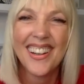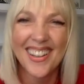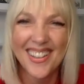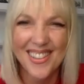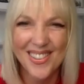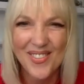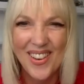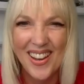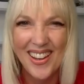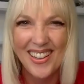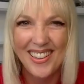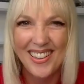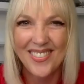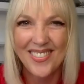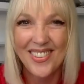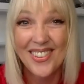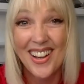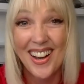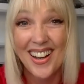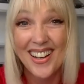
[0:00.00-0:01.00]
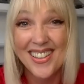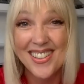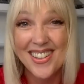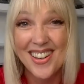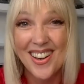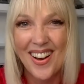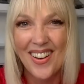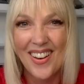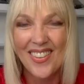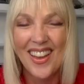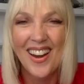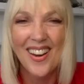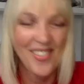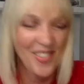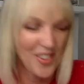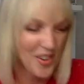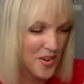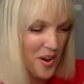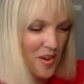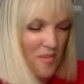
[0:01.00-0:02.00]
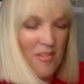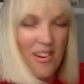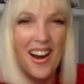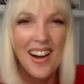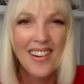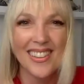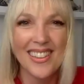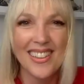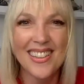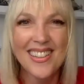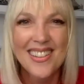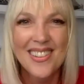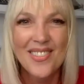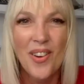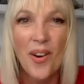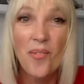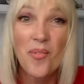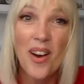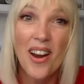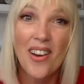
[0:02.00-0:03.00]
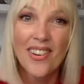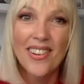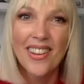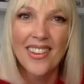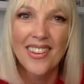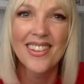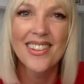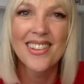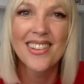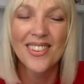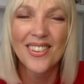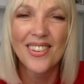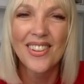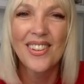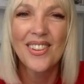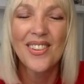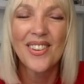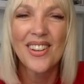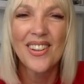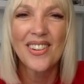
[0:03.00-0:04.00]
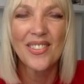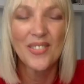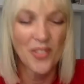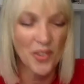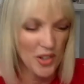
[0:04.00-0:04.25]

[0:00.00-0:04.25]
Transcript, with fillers: as many of you guys know out there, if you are married one way or another, or you're,